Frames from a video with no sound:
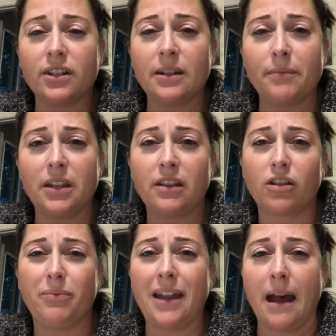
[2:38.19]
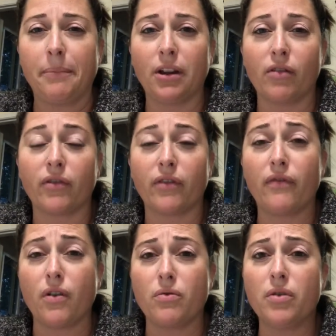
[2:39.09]
something that could be happening over the
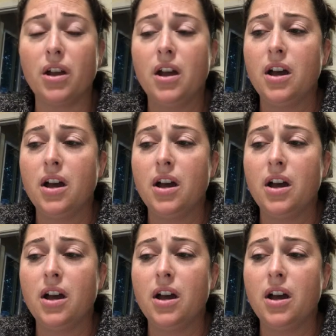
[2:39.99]
phone.